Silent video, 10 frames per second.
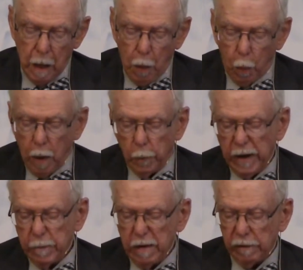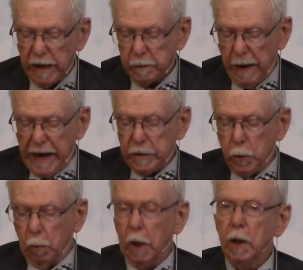When we reflect back
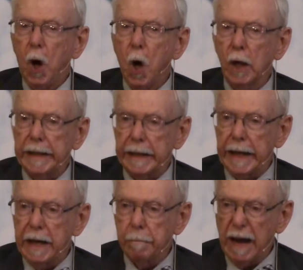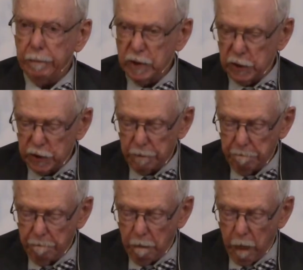to our calling and baptism,
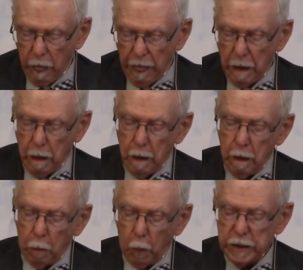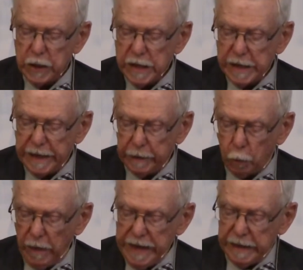wasn't it a
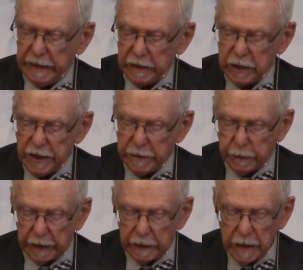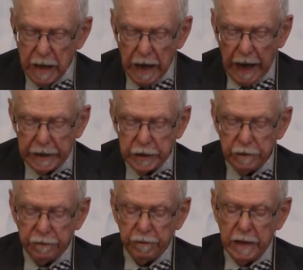great excitement as
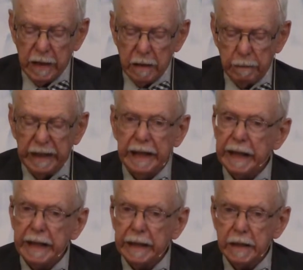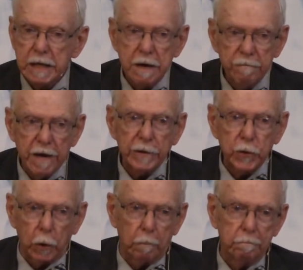if beginning an
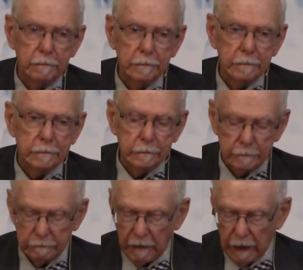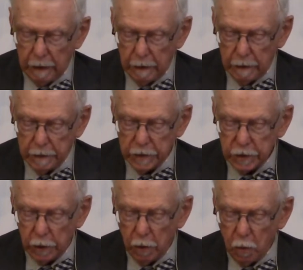adventure?
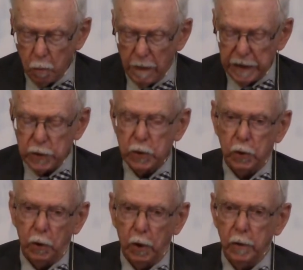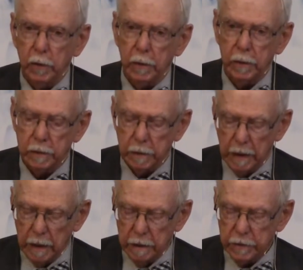So much to learn,
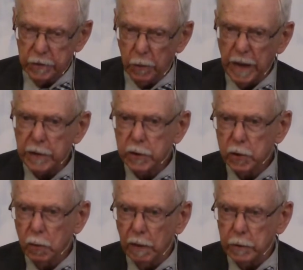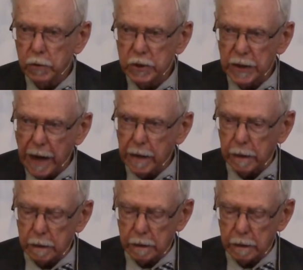so much to understand.